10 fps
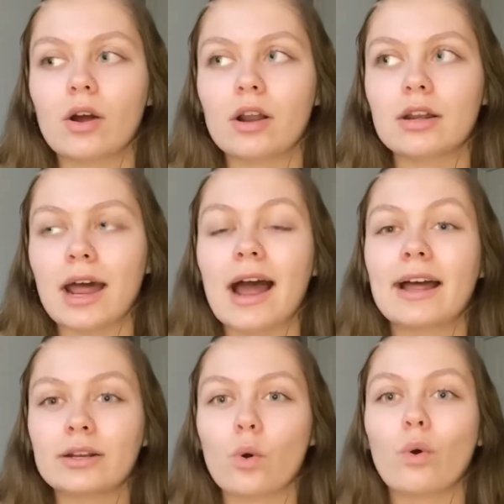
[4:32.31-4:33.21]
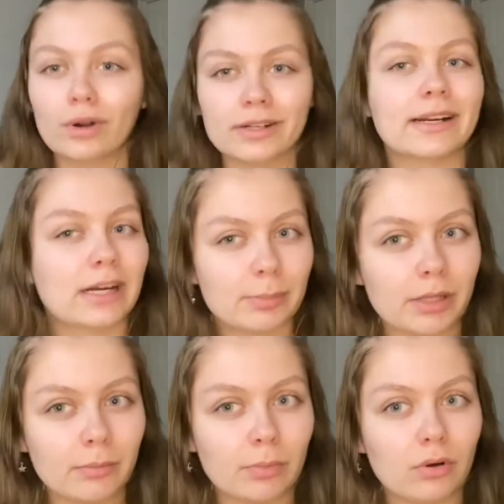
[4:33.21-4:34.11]
non-ordinary
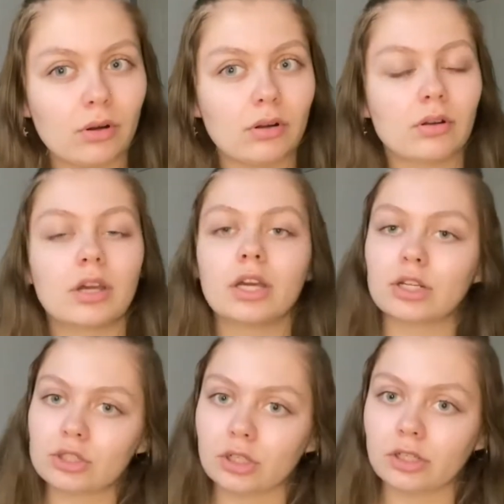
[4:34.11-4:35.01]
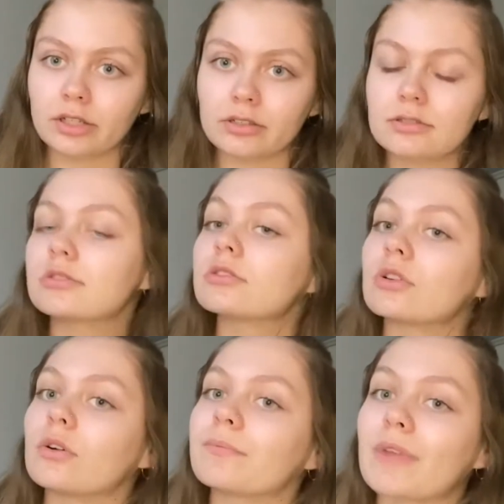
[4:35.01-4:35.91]
people in a circus.
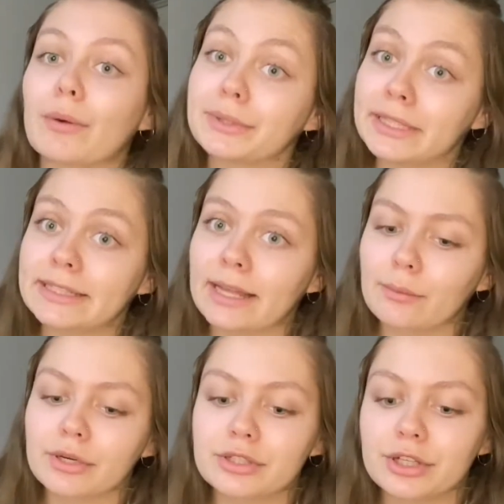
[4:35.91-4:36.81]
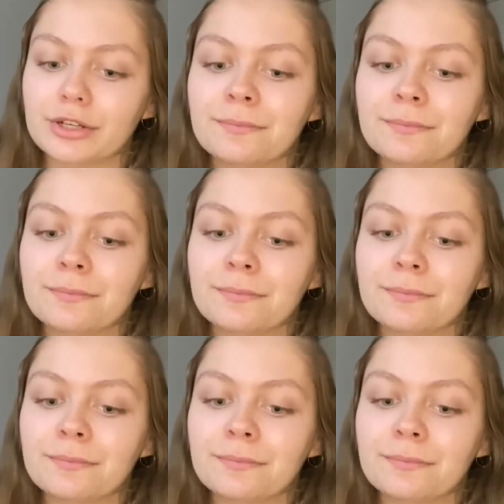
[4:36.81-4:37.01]
So I really like that one. It's good.